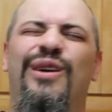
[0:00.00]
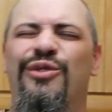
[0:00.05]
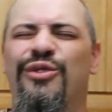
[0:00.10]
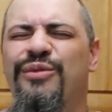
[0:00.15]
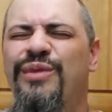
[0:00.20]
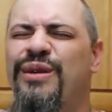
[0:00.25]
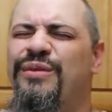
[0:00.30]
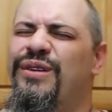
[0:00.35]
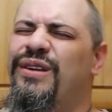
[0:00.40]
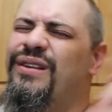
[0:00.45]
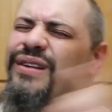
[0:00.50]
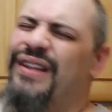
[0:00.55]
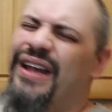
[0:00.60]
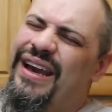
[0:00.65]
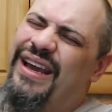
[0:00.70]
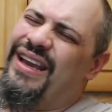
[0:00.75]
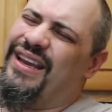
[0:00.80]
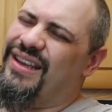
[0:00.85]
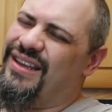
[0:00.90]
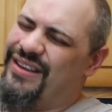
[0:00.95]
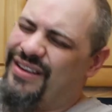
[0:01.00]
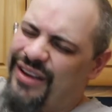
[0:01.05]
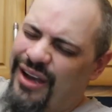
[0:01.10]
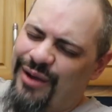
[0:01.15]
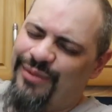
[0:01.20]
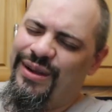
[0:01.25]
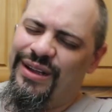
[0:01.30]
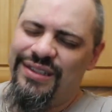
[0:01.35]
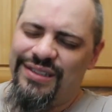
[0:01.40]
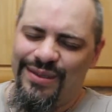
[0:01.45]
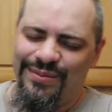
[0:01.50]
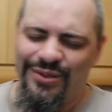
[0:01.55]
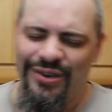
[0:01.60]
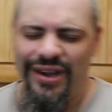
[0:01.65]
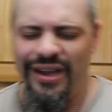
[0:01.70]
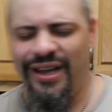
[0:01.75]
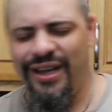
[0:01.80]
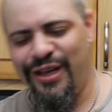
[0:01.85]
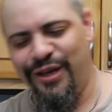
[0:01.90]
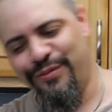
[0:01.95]
Remember to like, comment,
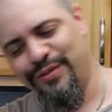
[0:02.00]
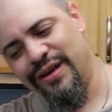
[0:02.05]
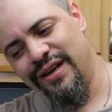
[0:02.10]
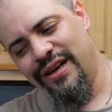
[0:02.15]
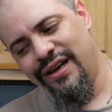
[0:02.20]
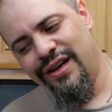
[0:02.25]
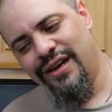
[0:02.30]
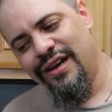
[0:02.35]
subscribe.